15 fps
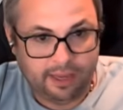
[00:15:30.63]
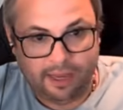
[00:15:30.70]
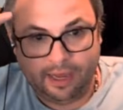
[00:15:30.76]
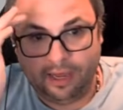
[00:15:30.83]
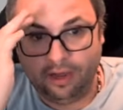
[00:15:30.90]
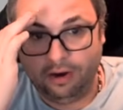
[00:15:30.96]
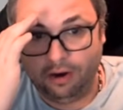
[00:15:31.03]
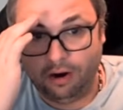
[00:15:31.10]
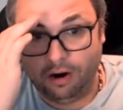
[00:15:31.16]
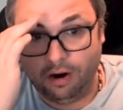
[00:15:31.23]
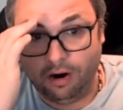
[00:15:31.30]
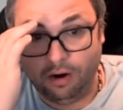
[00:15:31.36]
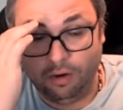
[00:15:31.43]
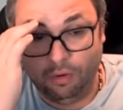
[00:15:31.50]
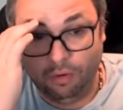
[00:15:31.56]

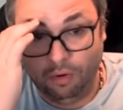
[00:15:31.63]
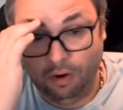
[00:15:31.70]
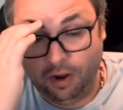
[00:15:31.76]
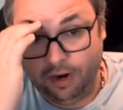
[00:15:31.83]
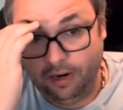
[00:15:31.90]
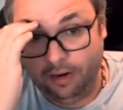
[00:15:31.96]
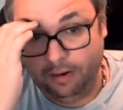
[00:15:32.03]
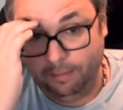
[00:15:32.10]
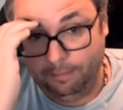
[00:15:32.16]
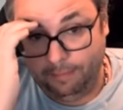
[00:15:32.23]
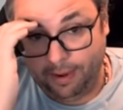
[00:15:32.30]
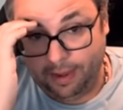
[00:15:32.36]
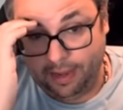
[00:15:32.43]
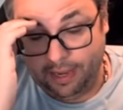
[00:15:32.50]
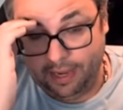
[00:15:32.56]
are on
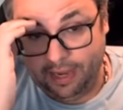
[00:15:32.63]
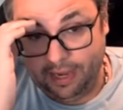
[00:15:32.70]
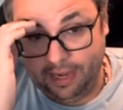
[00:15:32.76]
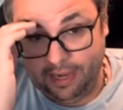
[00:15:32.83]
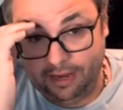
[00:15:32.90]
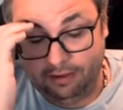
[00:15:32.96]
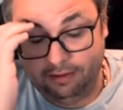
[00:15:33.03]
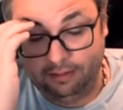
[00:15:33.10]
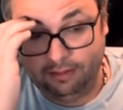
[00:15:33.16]
my